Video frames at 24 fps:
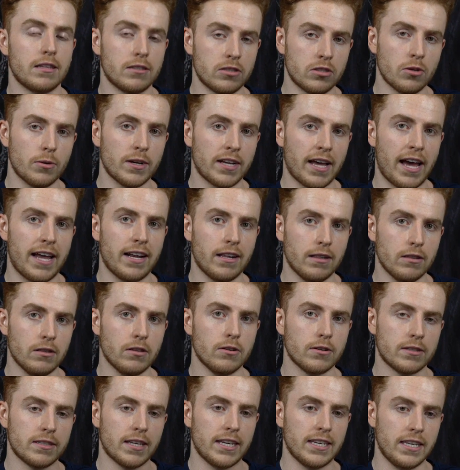so it kind of
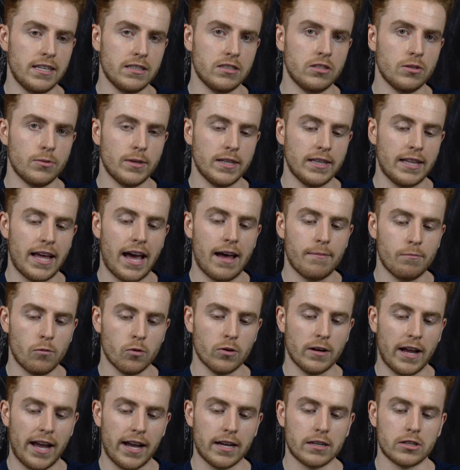looks like he's doing that
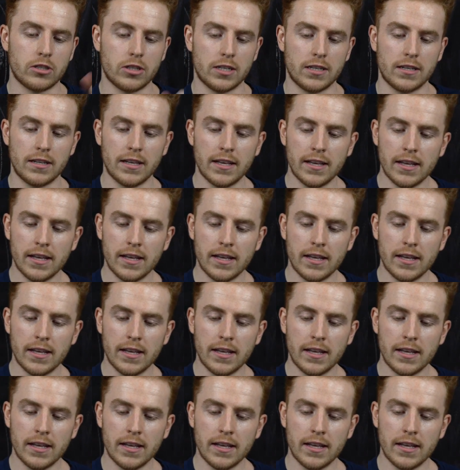more action.